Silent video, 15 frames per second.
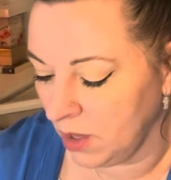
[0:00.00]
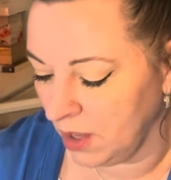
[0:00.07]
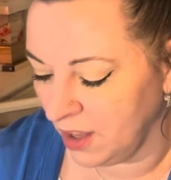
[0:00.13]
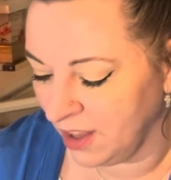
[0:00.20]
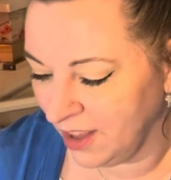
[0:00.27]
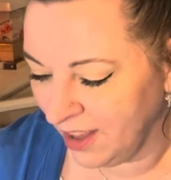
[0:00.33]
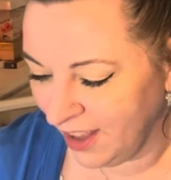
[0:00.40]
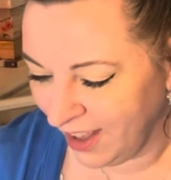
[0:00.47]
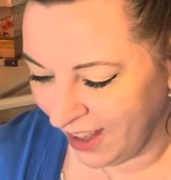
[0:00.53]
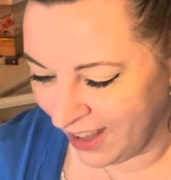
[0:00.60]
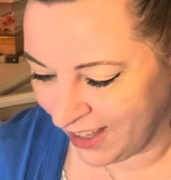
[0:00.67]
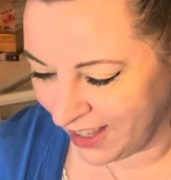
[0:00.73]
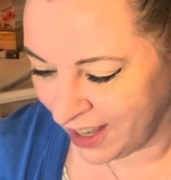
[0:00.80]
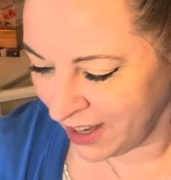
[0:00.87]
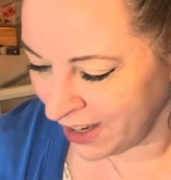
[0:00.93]

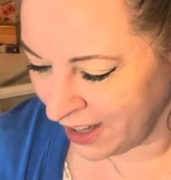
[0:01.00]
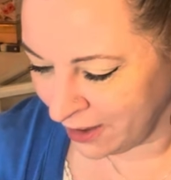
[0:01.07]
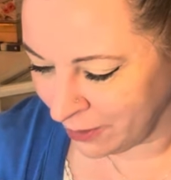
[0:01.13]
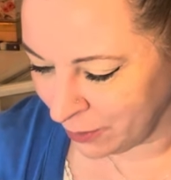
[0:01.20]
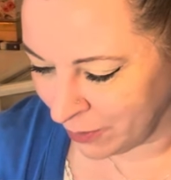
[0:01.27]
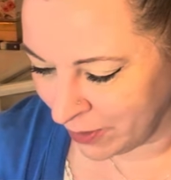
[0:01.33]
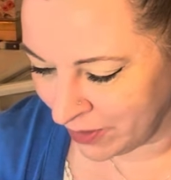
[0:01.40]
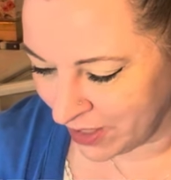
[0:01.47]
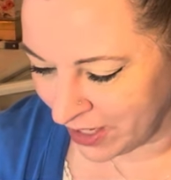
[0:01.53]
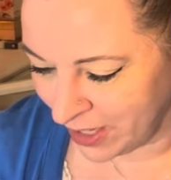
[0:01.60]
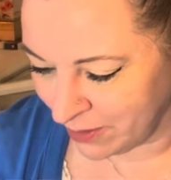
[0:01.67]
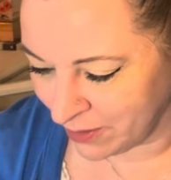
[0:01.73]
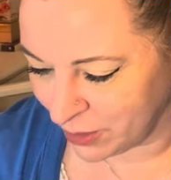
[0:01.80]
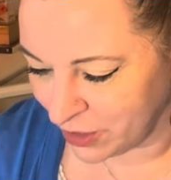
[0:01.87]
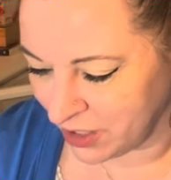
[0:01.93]
Cannot remember the
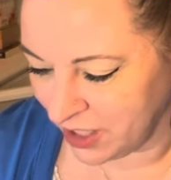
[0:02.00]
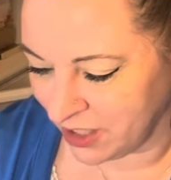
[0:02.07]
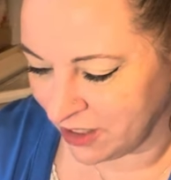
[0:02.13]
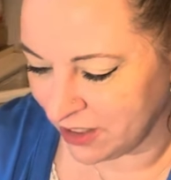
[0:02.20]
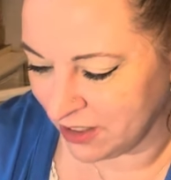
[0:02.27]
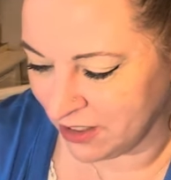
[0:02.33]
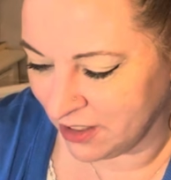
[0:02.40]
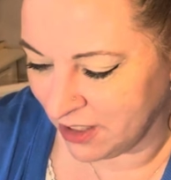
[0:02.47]
name of the show.